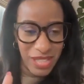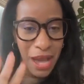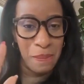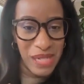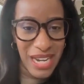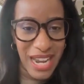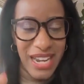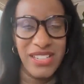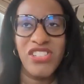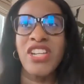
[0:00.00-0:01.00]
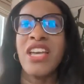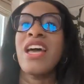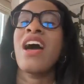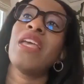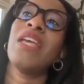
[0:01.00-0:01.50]
up in age.
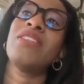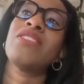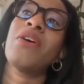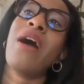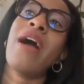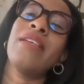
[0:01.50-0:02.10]
And so